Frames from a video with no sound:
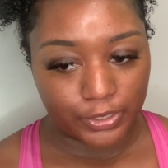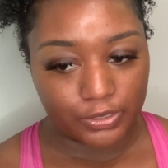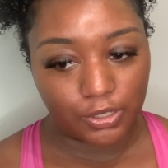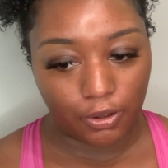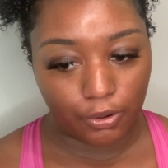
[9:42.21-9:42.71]

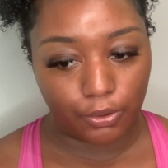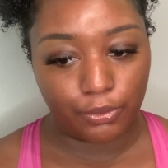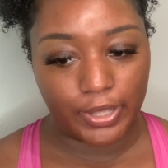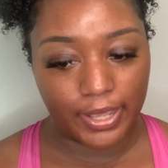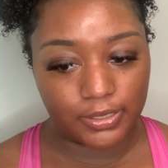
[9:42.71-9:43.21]

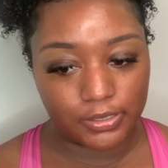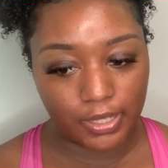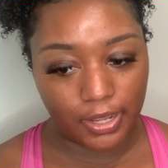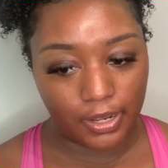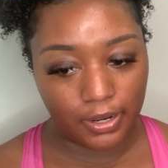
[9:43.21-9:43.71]
So that
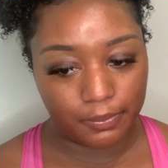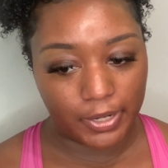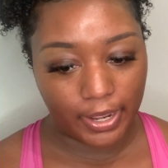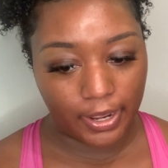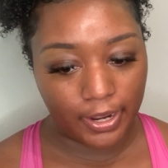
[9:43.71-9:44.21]
same
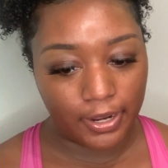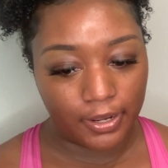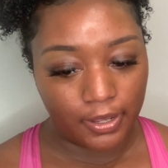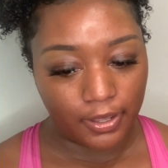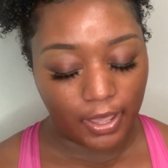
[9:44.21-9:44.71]

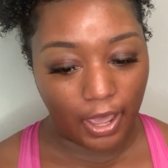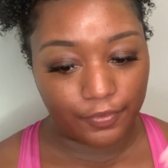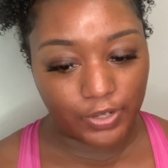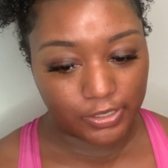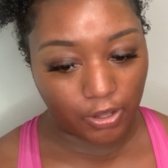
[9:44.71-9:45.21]
day,
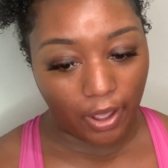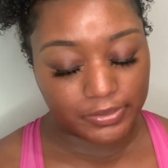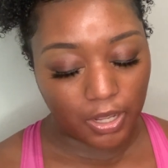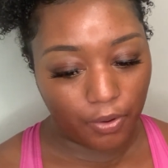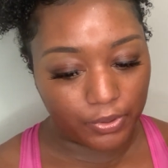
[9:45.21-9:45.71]
after I saw, I was
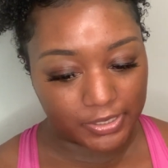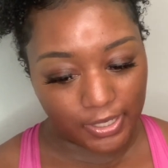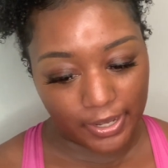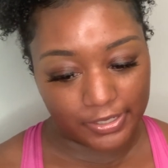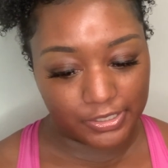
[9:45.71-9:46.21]
like, I want to
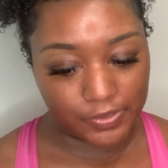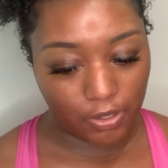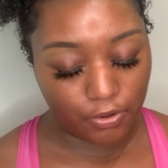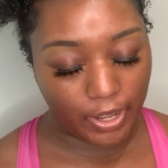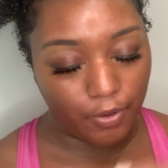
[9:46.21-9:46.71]
sign. She's like,
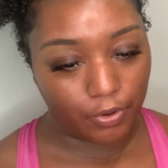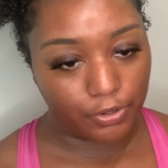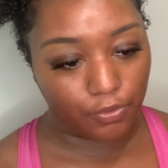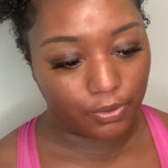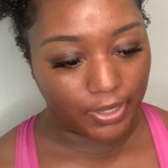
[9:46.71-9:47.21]
okay, well, you
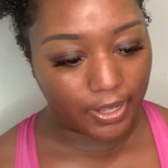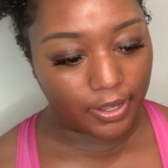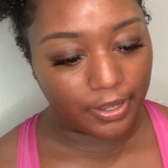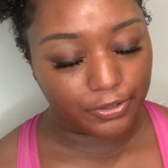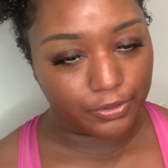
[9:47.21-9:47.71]
go
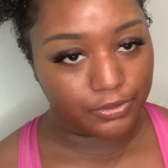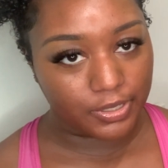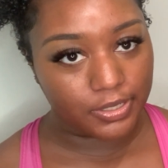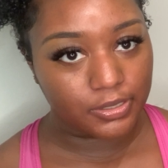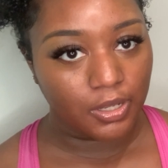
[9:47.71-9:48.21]
online, you do
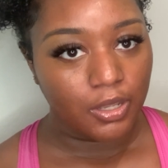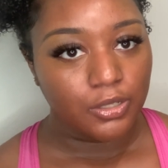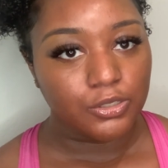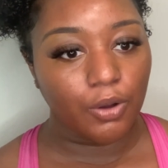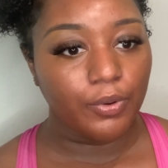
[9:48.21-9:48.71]
this.
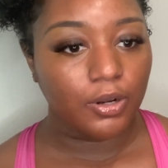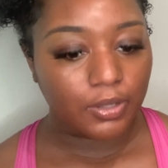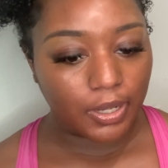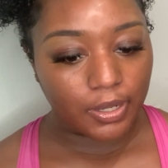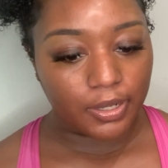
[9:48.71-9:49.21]
So I went
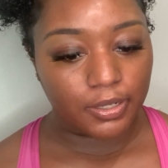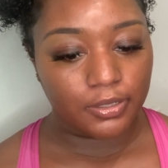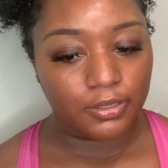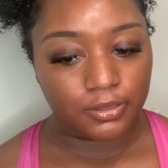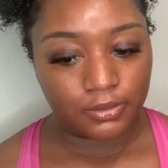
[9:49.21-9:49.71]

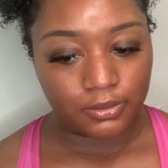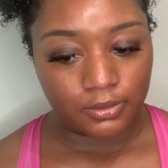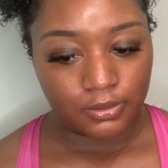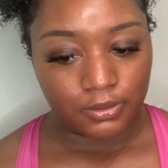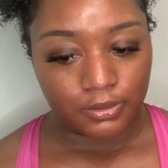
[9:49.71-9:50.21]
online,
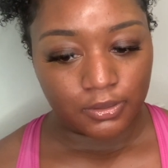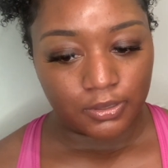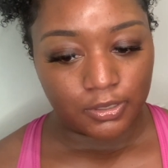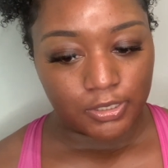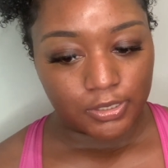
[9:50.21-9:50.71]

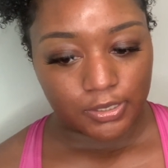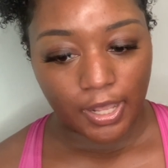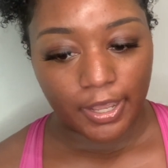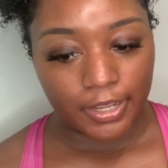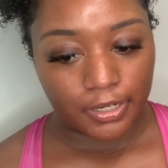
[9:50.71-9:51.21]

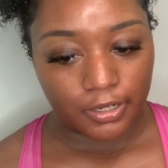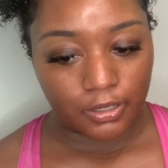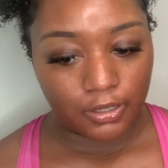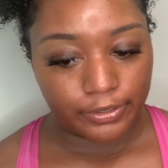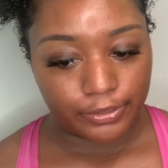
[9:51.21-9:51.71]
signed,
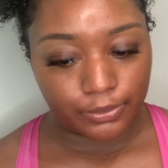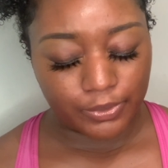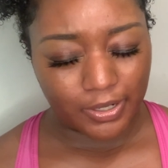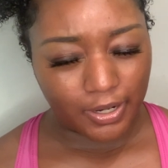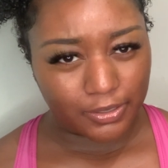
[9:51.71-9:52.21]

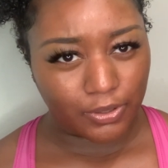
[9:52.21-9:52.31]
what did I do?